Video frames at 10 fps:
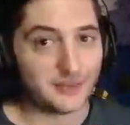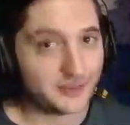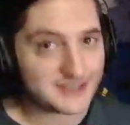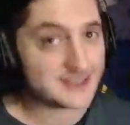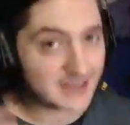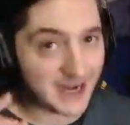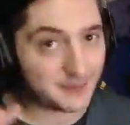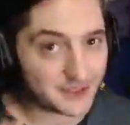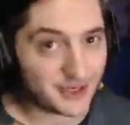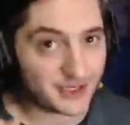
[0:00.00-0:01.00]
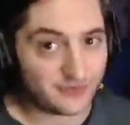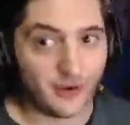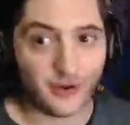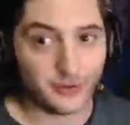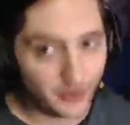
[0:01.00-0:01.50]
This is Amazon's
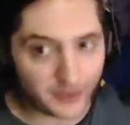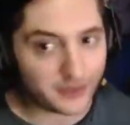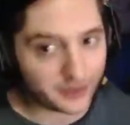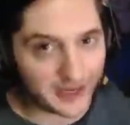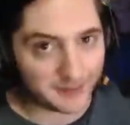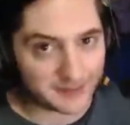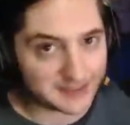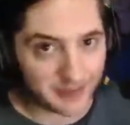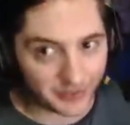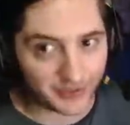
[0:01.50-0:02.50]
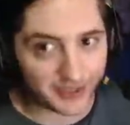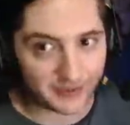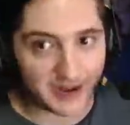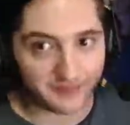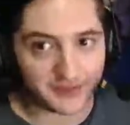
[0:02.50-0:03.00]
fault. No other game is melting
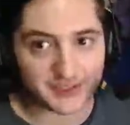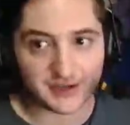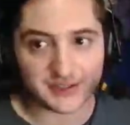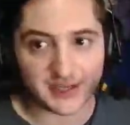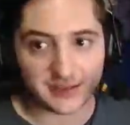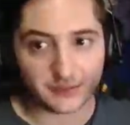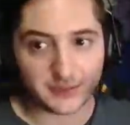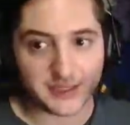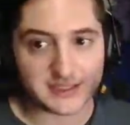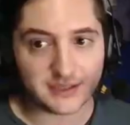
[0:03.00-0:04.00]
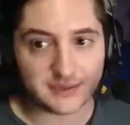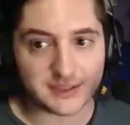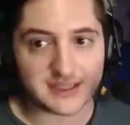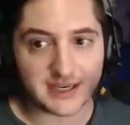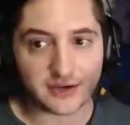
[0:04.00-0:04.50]
graphics cards. And the reason you can
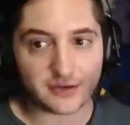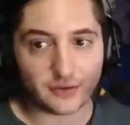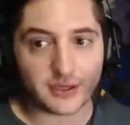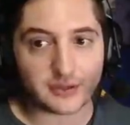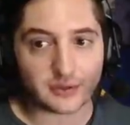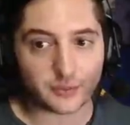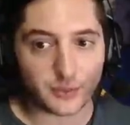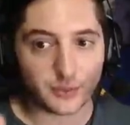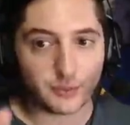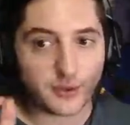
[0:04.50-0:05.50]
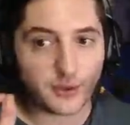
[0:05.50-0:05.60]
see here, look at the room